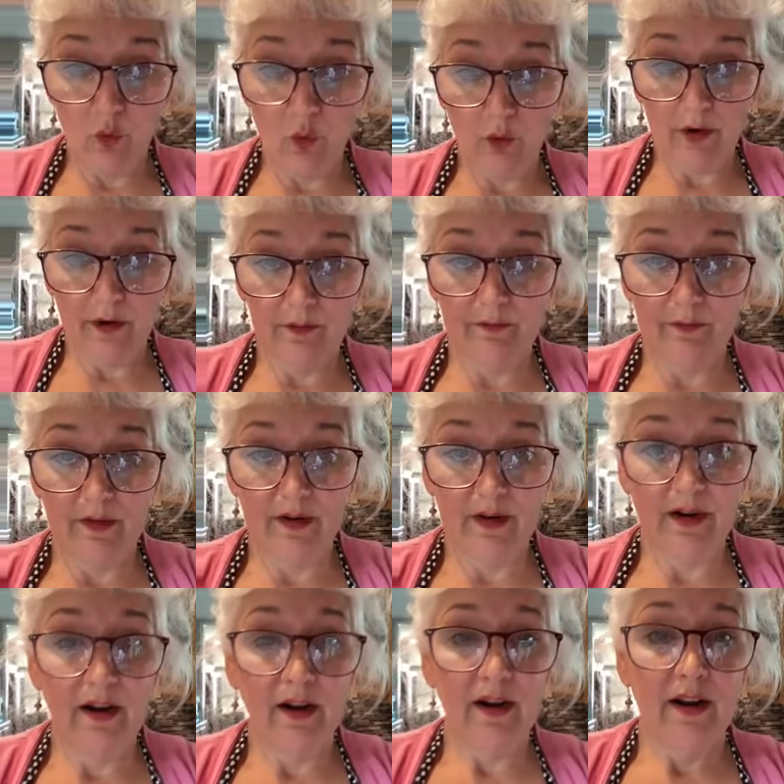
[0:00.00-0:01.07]
More.
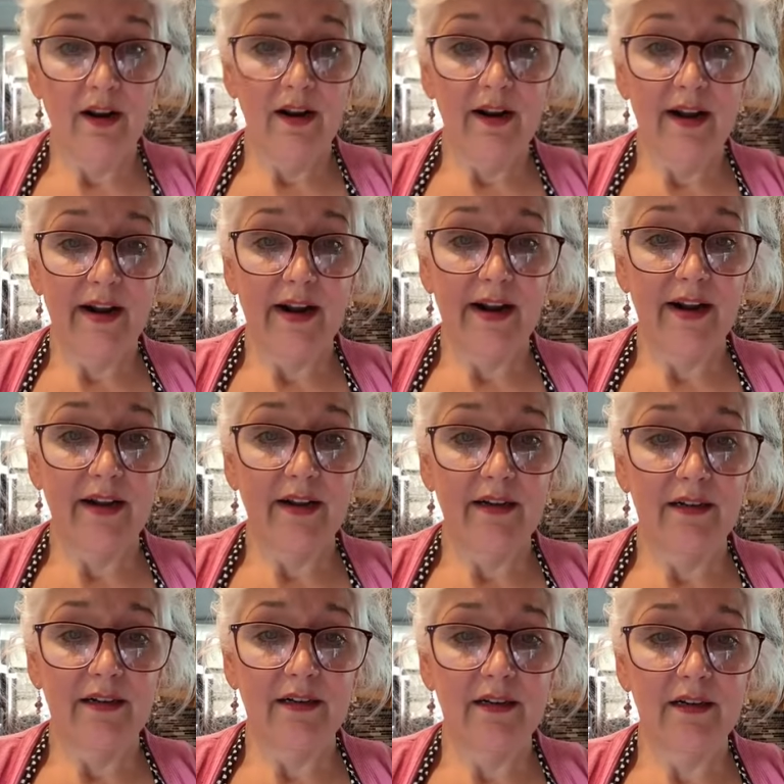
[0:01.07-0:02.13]

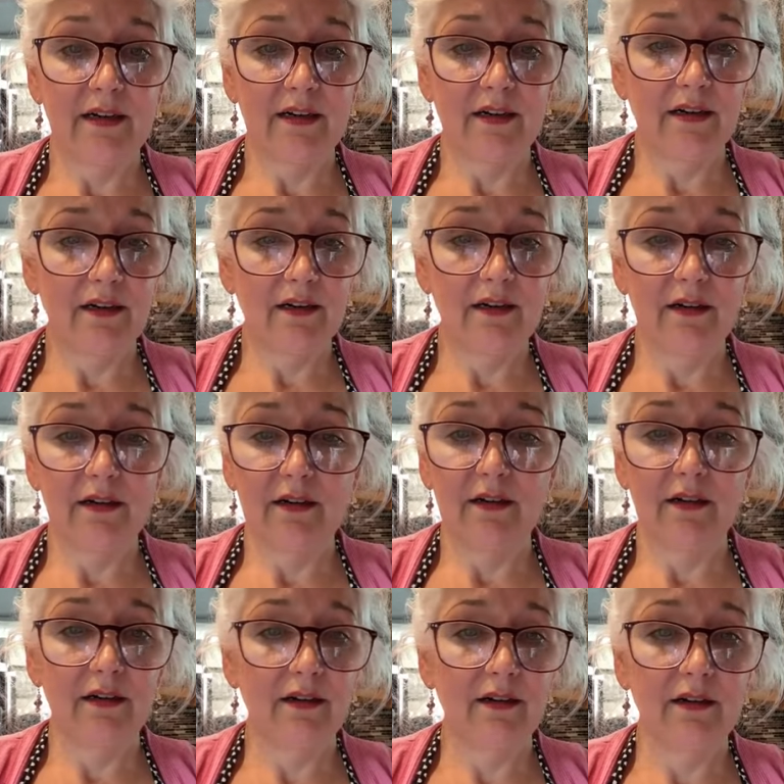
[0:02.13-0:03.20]
And
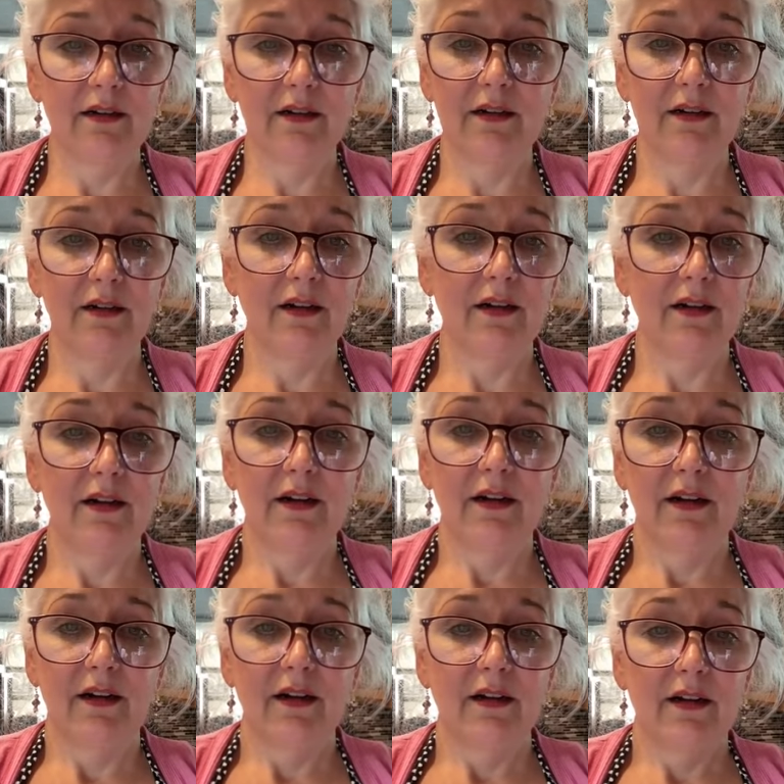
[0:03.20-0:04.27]
uh,
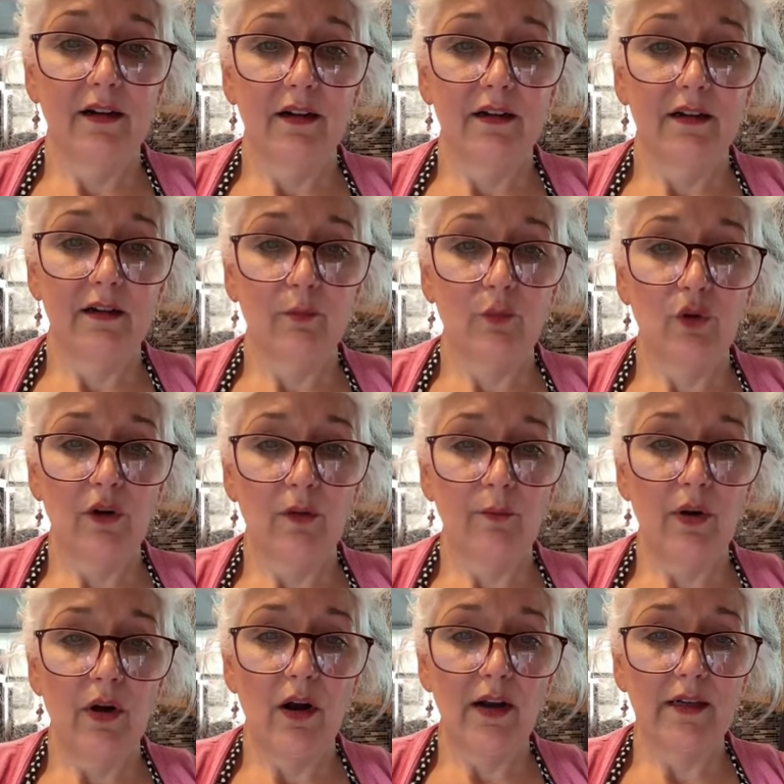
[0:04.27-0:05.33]

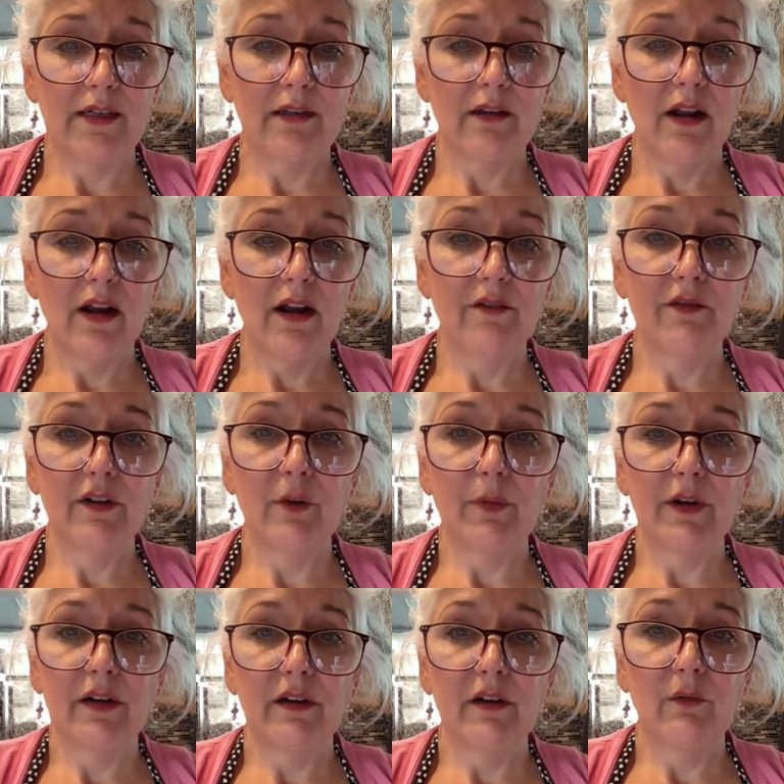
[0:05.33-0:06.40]
support pause live.
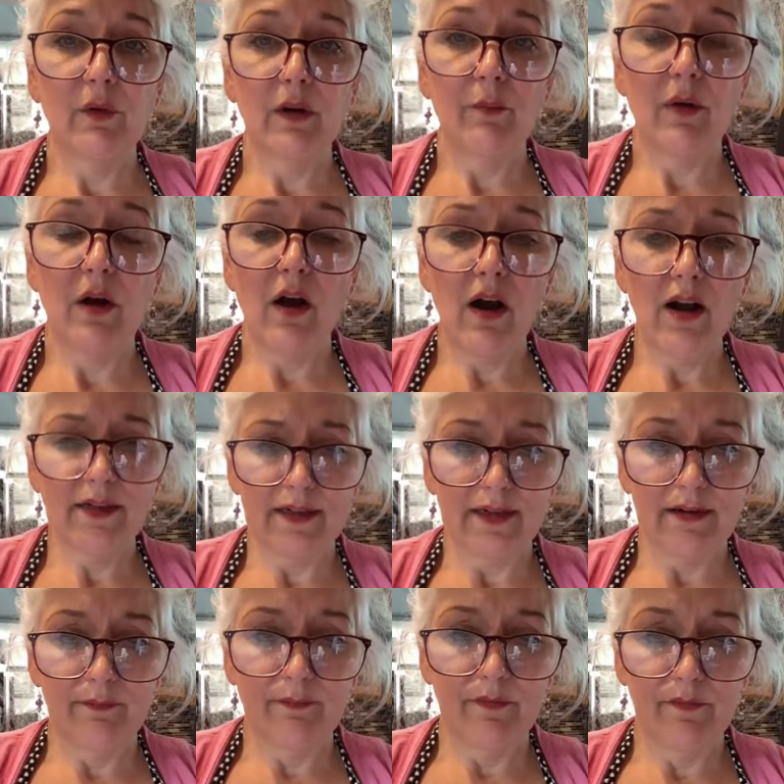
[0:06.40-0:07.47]
Nope, I didn't want to pause
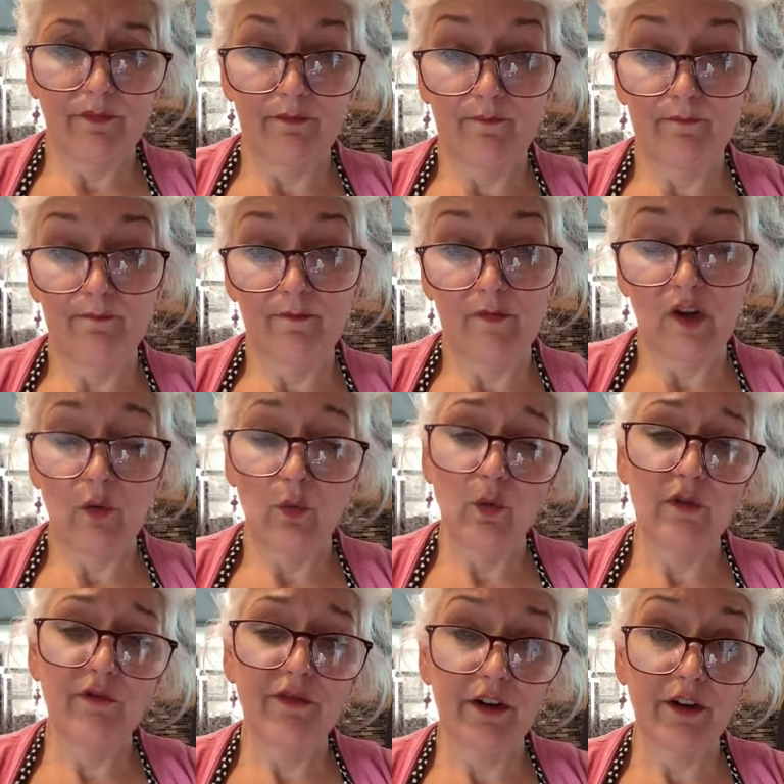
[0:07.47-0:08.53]
it.
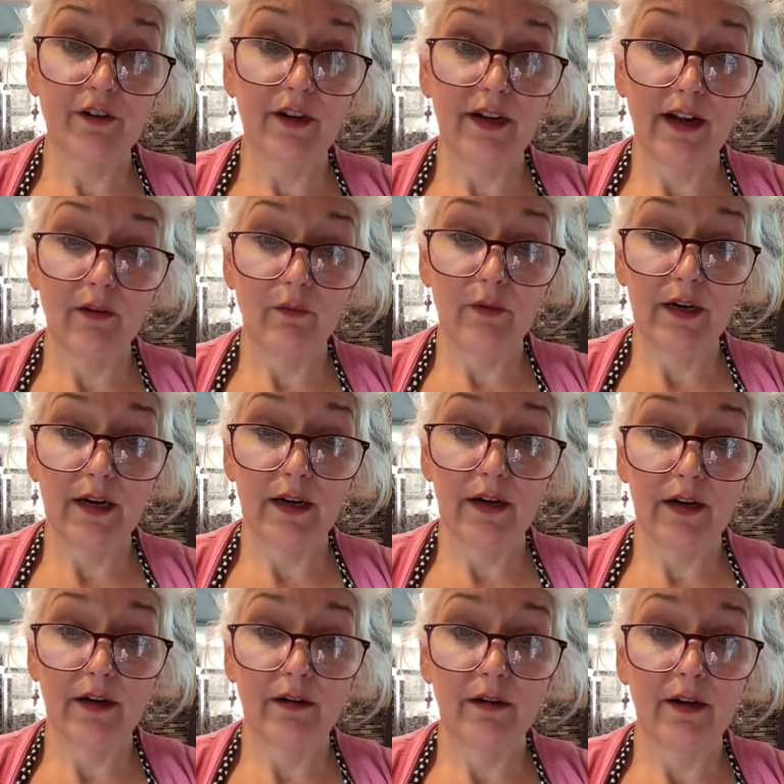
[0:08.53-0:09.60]
We'll figure it out. We'll get
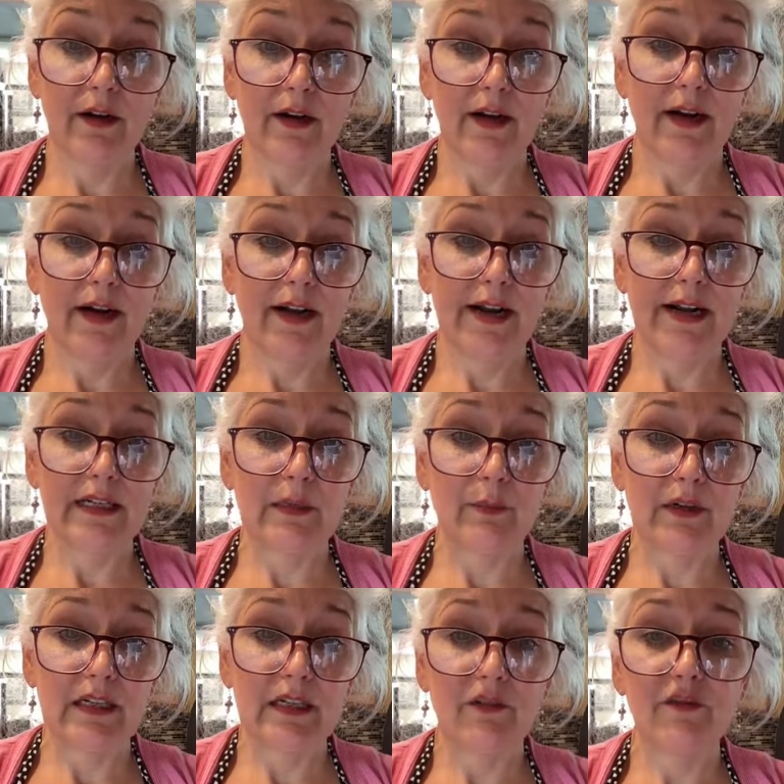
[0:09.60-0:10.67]
it here
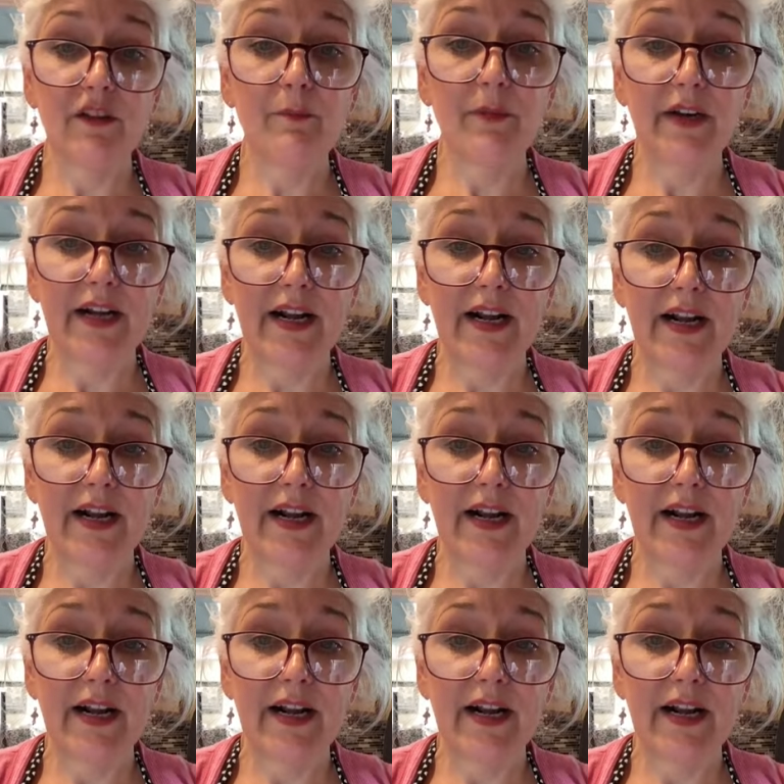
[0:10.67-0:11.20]
enhancements. Flip my